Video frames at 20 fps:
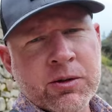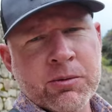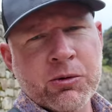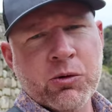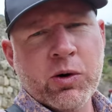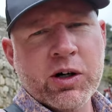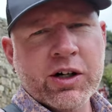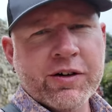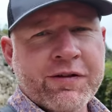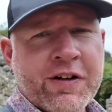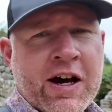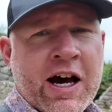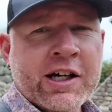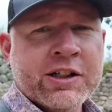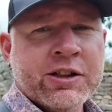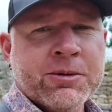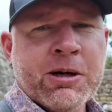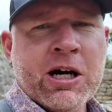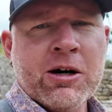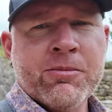some quick
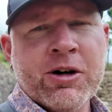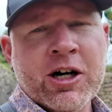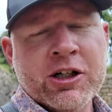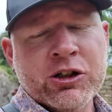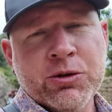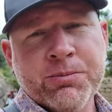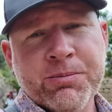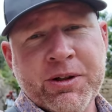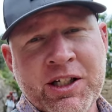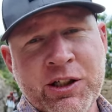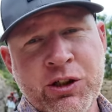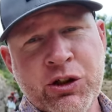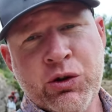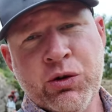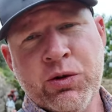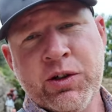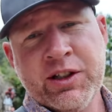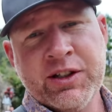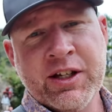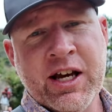facts about Machu
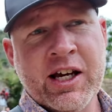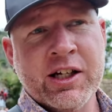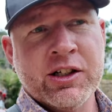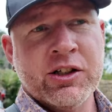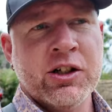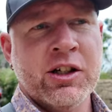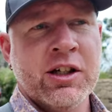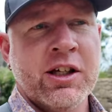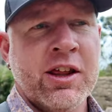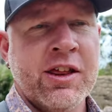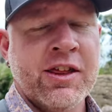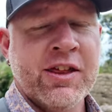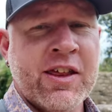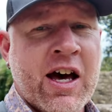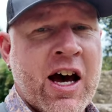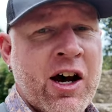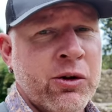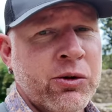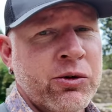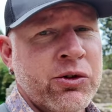Picchu. It's actually one
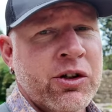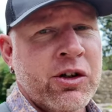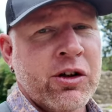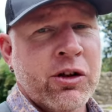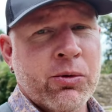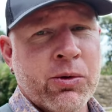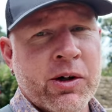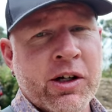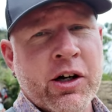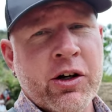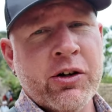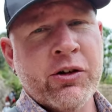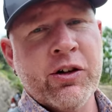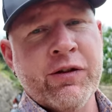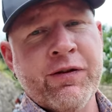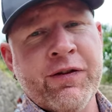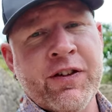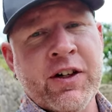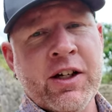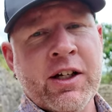thousand three
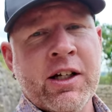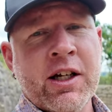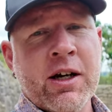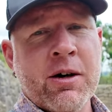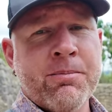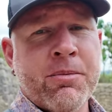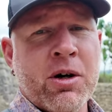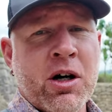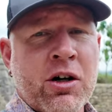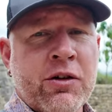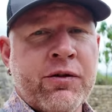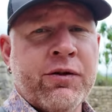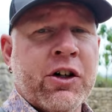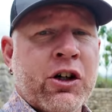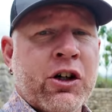hundred feet above